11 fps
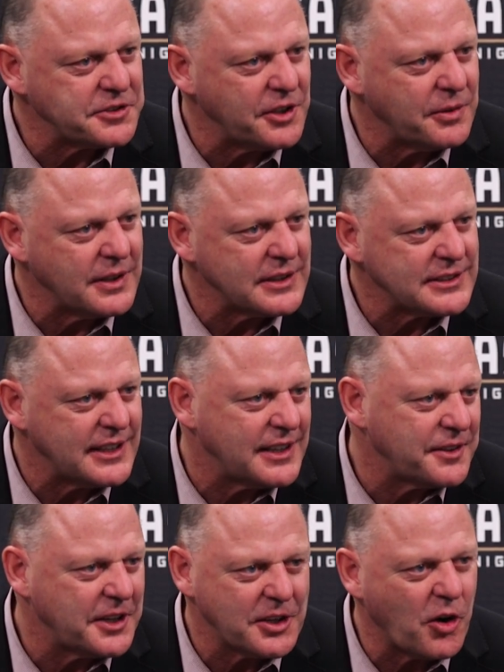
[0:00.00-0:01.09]
So at, uh,
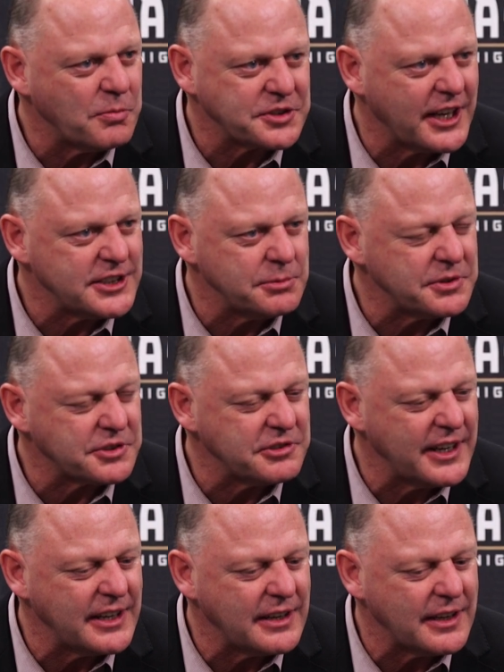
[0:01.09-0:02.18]
uh, our home schedule was
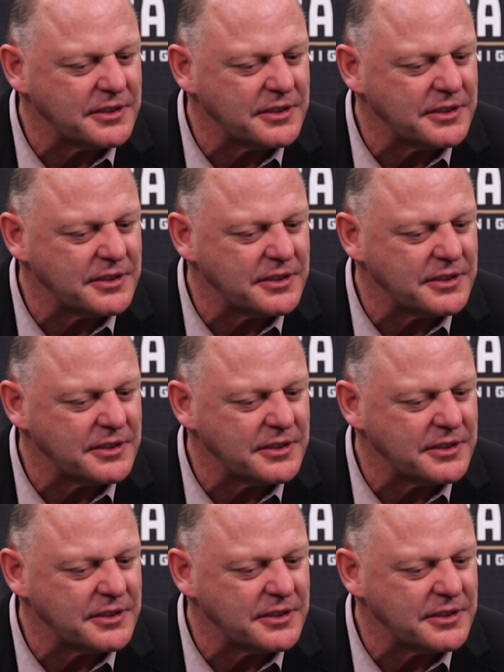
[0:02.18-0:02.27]
great.